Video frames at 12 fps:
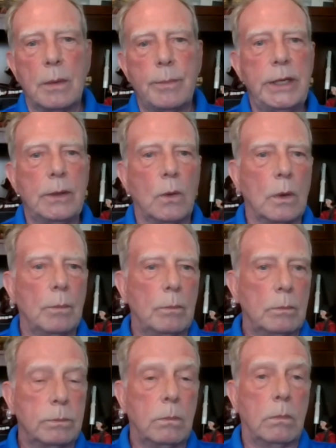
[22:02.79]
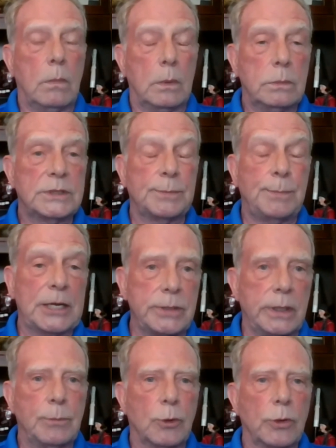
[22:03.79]
Army or
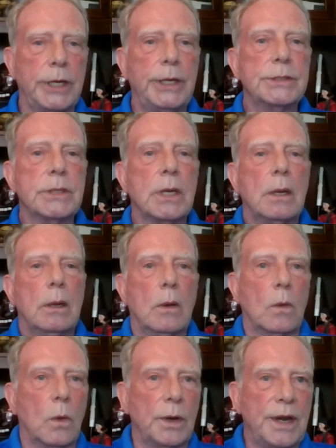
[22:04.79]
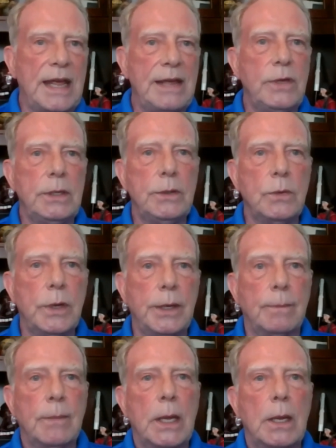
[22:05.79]
especially Marines or Navy
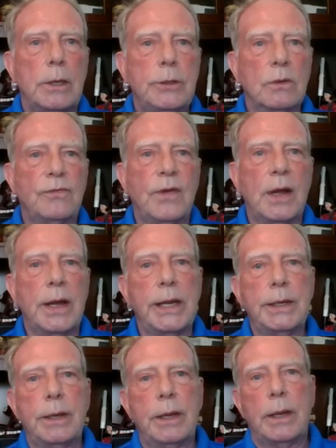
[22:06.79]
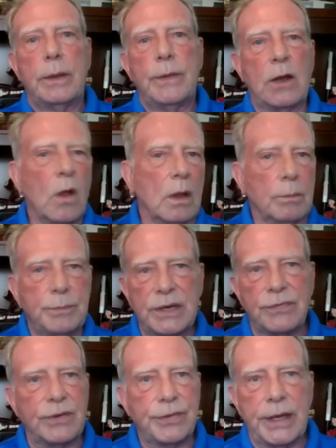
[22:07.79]
unit, you'll find they call them
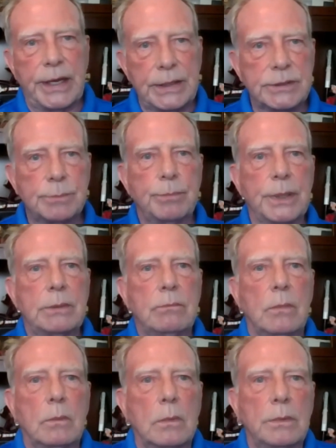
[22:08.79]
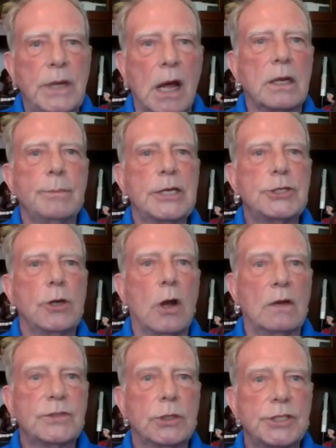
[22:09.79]
different things, but non-commissioned
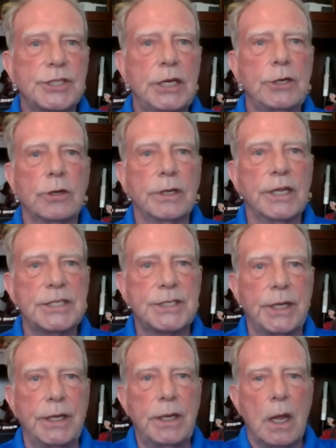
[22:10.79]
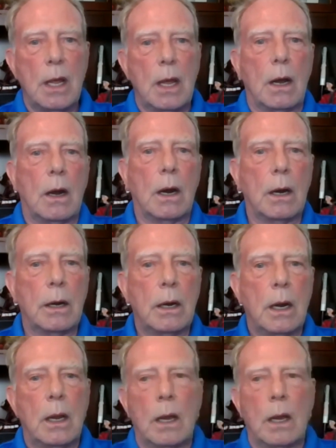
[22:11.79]
officers, senior enlisted, are